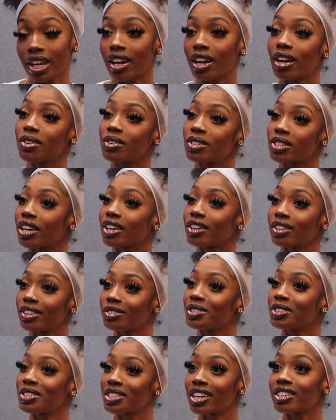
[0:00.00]
And I was like,
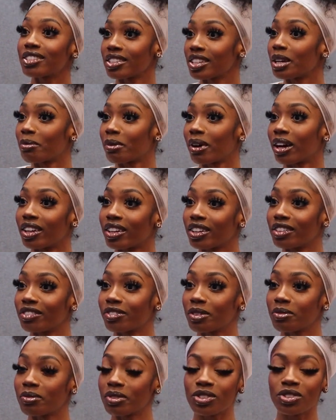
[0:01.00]
well, let's see about it. You
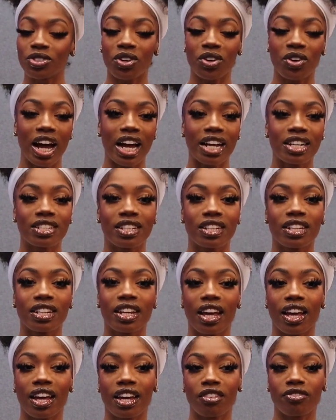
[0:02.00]
feel me? So I
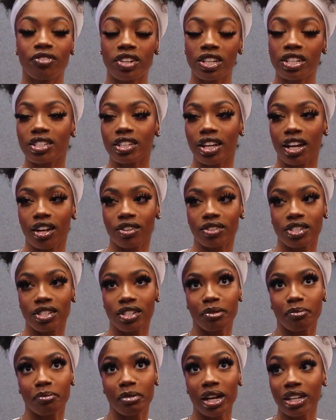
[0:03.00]
did a freestyle
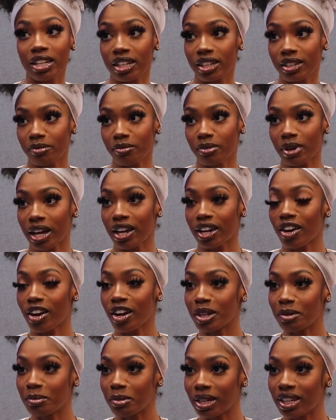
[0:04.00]
to Money by
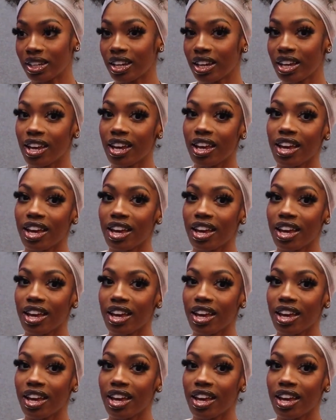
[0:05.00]
Cardi B.